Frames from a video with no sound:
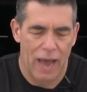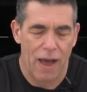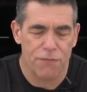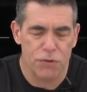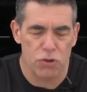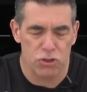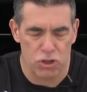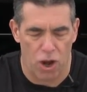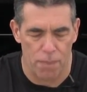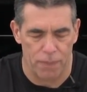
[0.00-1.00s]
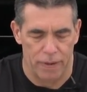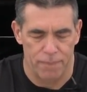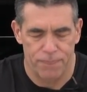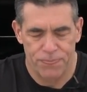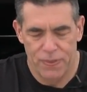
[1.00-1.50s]
after you sharpen
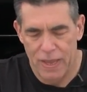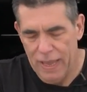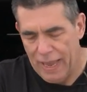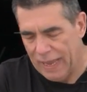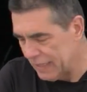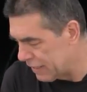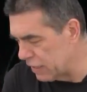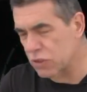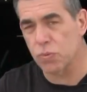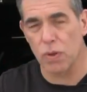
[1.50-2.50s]
them. And this